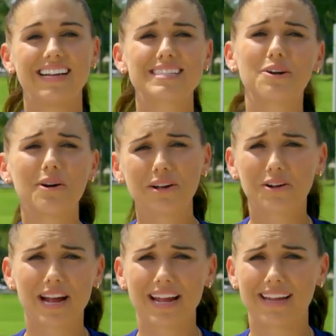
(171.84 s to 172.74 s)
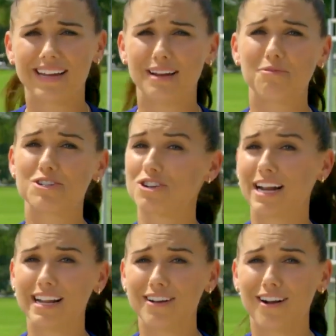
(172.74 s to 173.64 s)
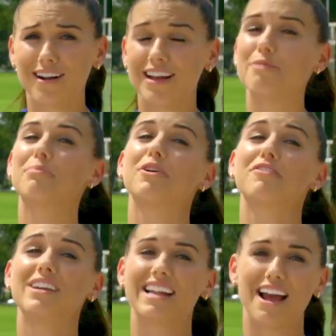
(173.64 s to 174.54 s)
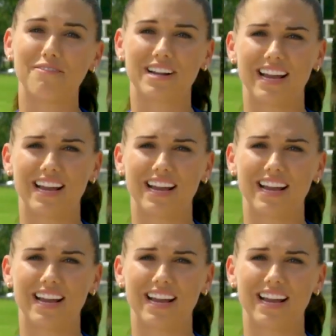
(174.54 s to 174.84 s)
It's going great, and we're training hard and improving every